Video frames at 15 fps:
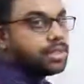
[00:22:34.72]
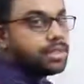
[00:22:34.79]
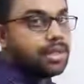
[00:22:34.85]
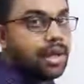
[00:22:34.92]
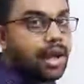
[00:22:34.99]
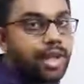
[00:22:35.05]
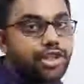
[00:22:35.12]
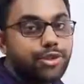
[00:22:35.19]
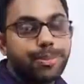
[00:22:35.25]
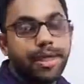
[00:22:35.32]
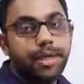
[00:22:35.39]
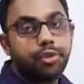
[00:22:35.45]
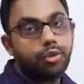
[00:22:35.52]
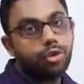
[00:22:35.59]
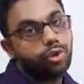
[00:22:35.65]
aspect
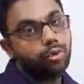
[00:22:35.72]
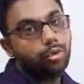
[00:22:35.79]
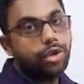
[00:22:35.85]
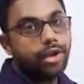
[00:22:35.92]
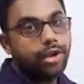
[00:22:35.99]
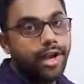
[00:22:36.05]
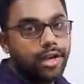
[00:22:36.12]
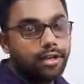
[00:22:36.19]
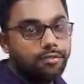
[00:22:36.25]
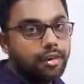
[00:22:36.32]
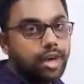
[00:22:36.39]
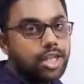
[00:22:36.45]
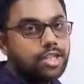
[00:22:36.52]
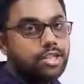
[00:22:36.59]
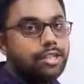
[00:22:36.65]
we will write first,
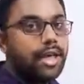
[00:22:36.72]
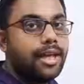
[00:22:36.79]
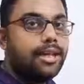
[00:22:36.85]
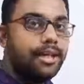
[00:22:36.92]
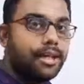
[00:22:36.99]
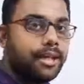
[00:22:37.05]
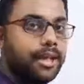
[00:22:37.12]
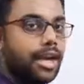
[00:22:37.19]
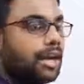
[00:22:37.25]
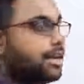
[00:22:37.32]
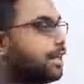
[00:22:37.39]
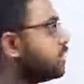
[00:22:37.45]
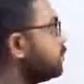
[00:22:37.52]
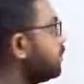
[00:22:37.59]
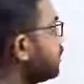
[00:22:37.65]
then credit
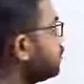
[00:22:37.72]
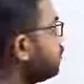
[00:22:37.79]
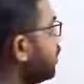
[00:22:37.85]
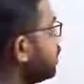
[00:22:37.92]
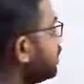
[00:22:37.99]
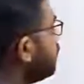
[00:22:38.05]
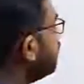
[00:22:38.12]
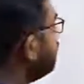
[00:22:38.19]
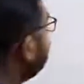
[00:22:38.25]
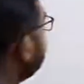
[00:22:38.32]
aspect. So what is the debit?